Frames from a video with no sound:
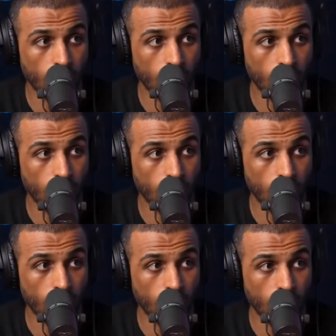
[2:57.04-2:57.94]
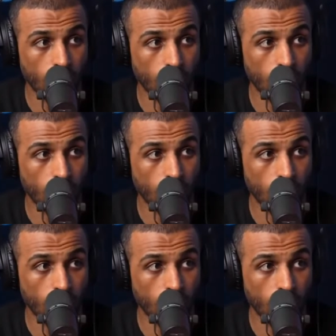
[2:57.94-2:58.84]

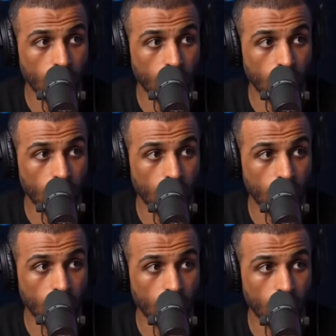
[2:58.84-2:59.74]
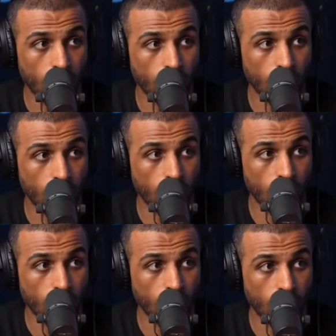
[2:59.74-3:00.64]

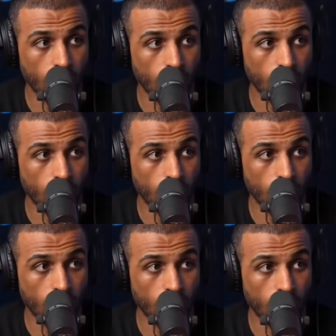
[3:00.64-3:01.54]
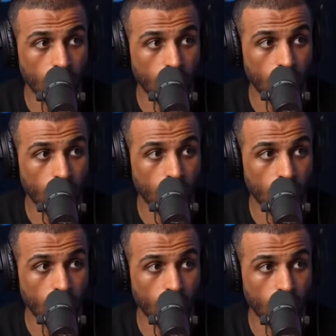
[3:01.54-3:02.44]

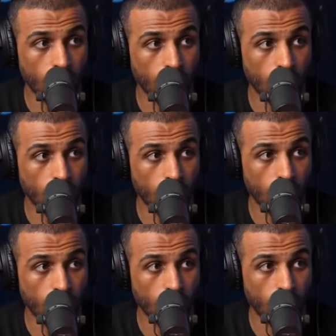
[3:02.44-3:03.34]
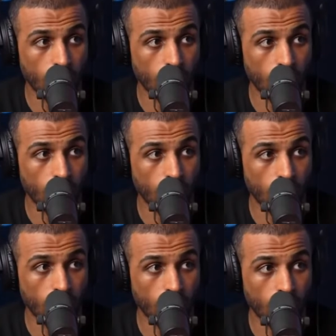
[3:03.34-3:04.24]
[no speech]